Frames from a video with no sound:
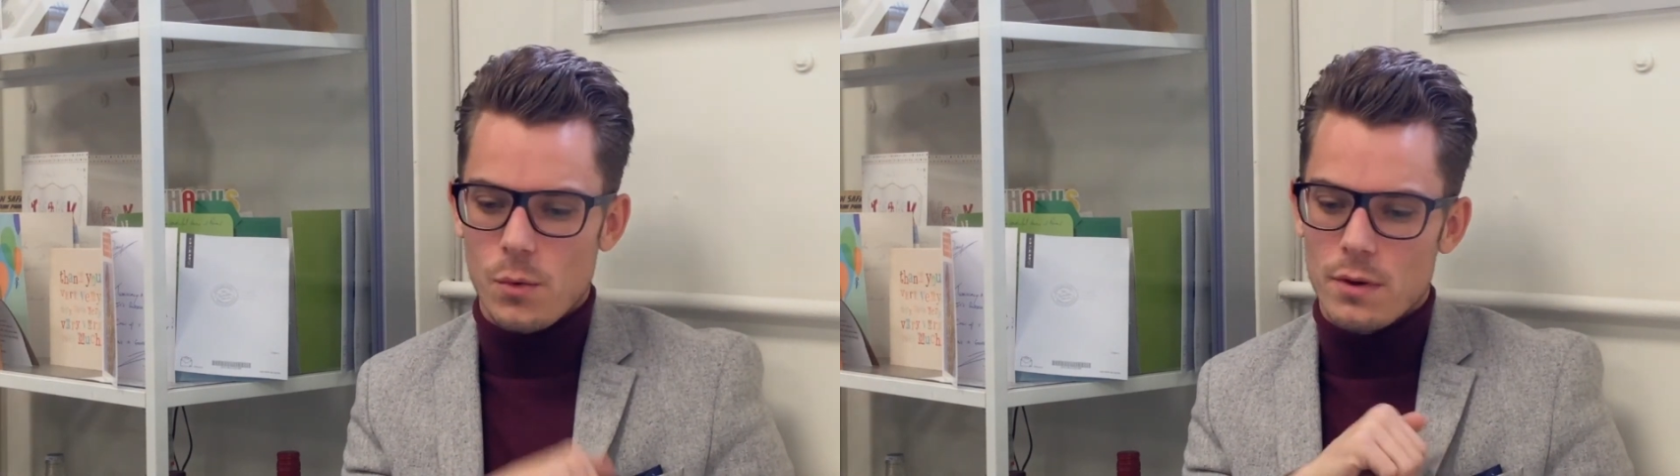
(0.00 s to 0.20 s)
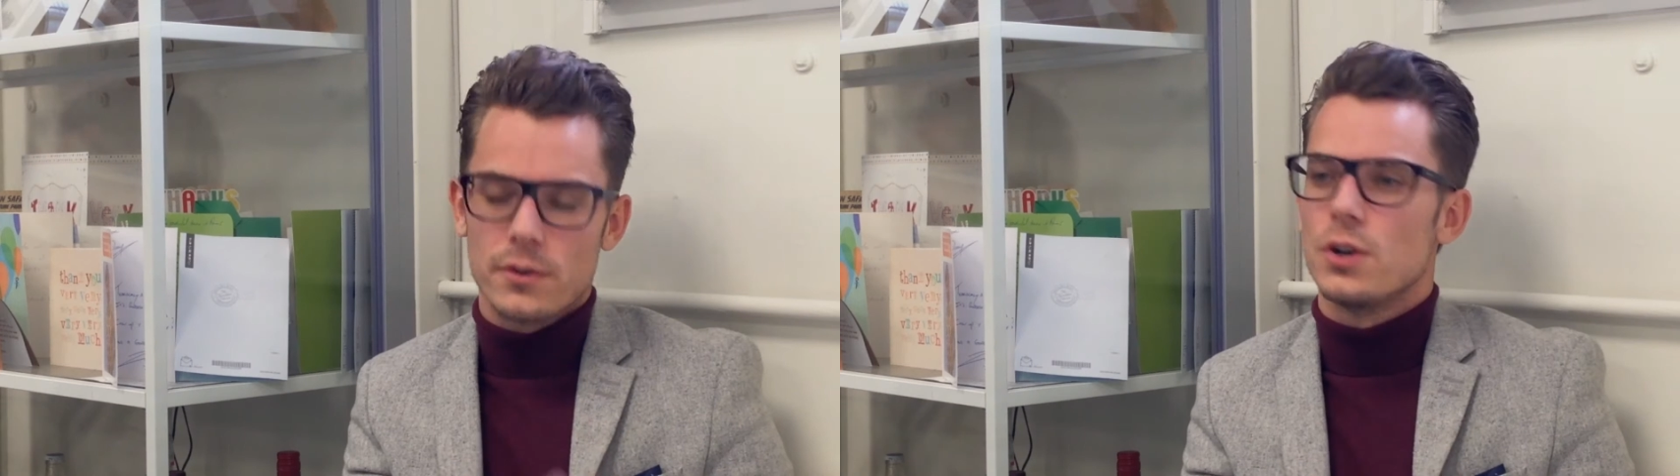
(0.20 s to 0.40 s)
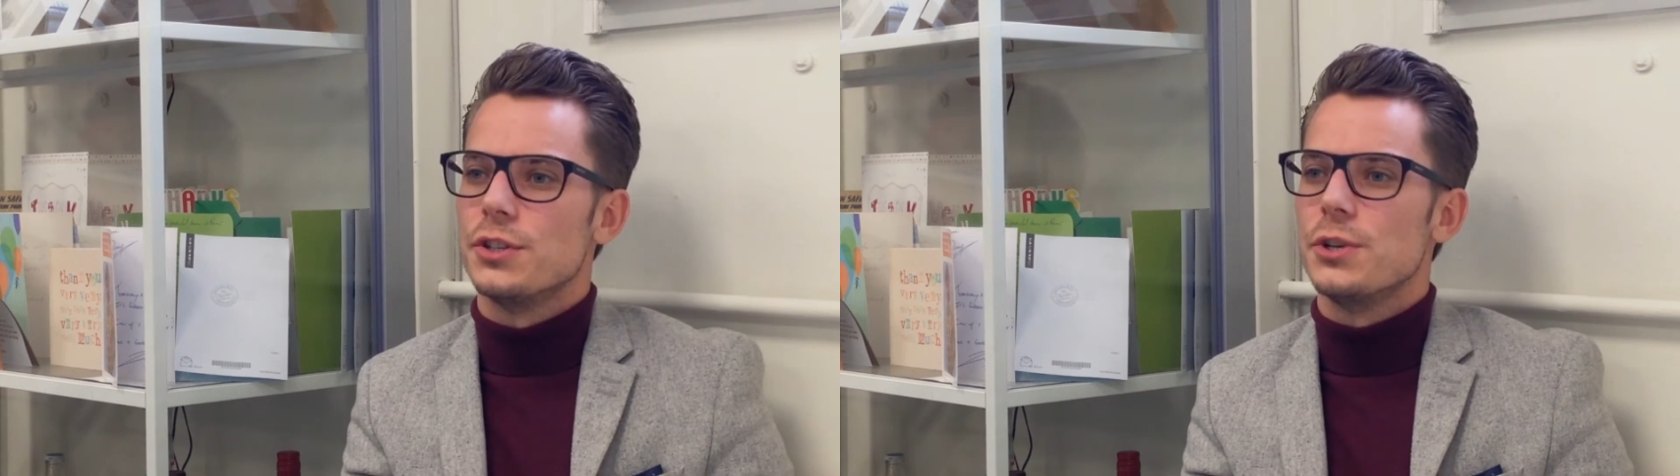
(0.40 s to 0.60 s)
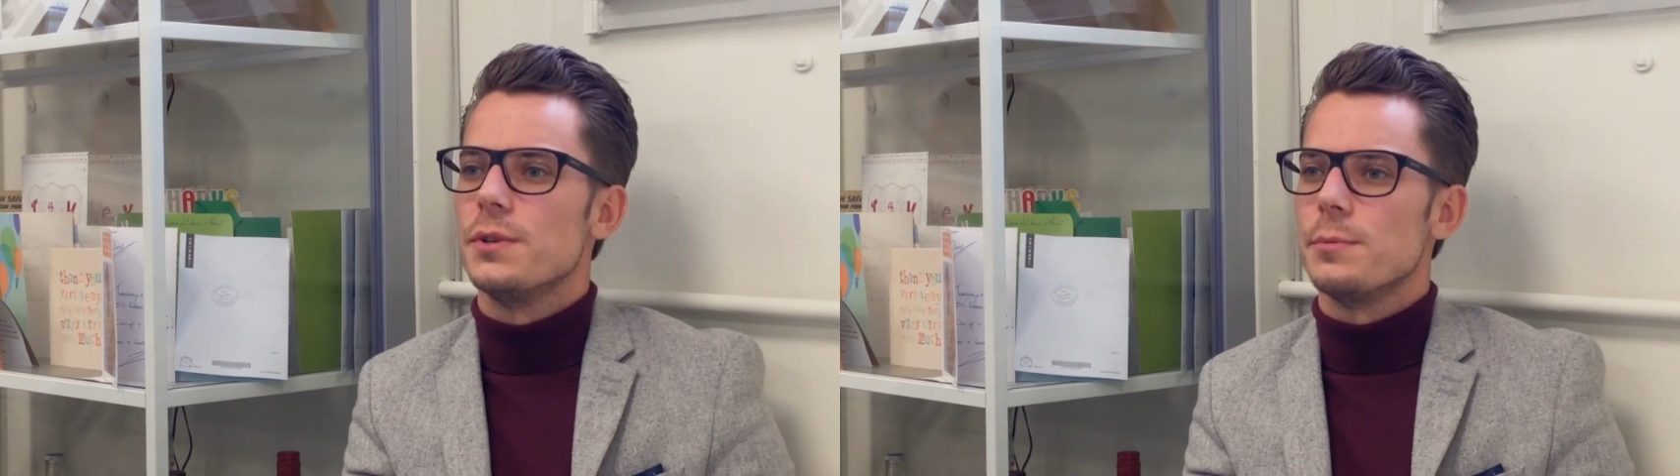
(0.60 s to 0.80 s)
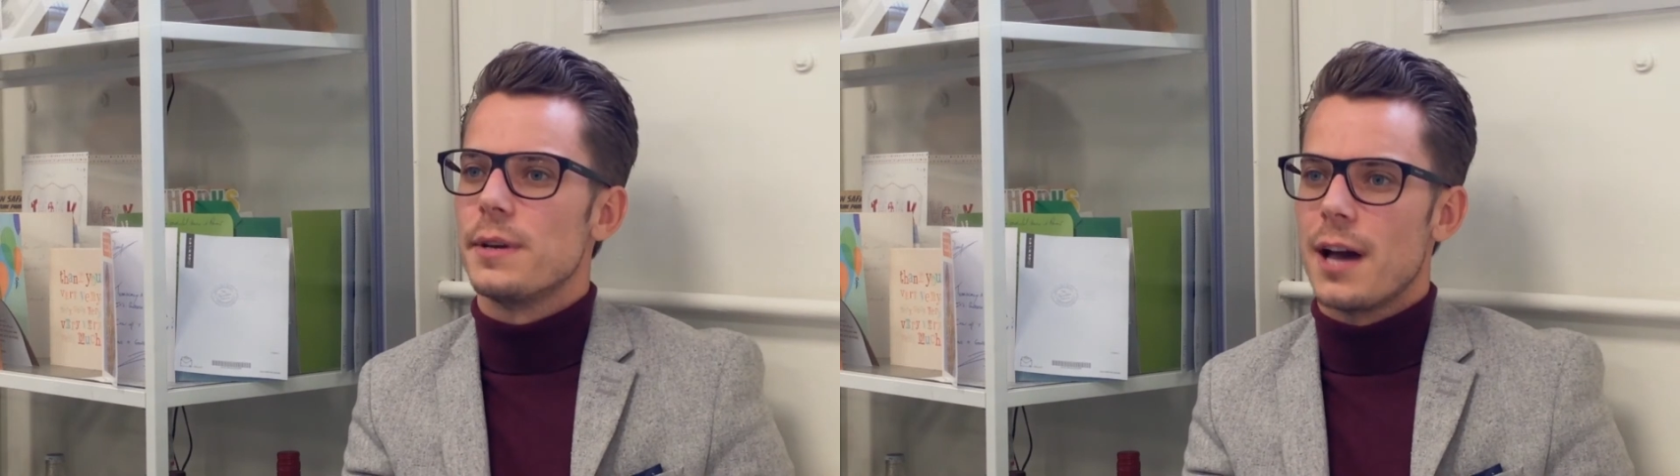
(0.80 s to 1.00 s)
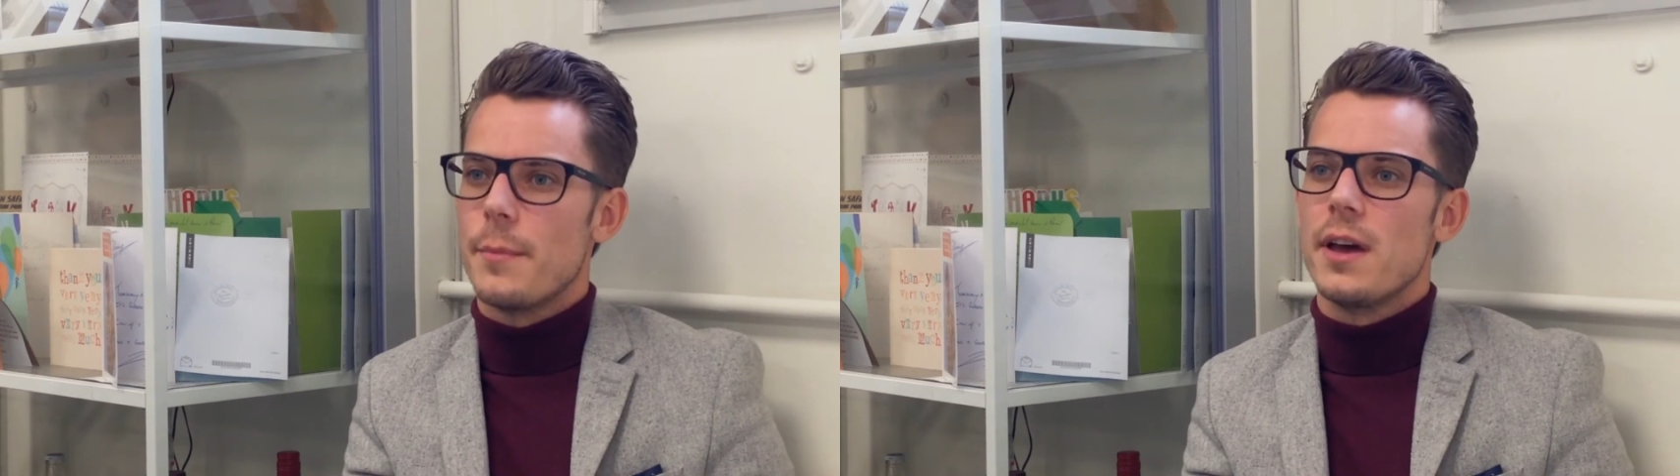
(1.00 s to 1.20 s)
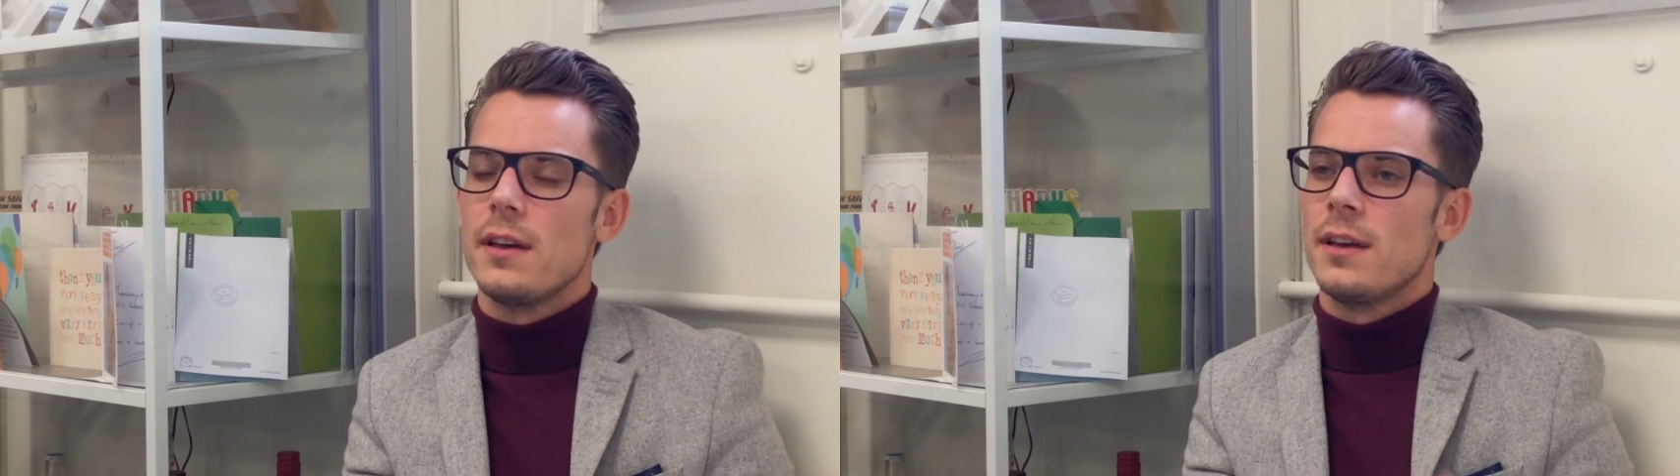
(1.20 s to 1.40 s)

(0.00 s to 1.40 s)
What have I got to do to become it?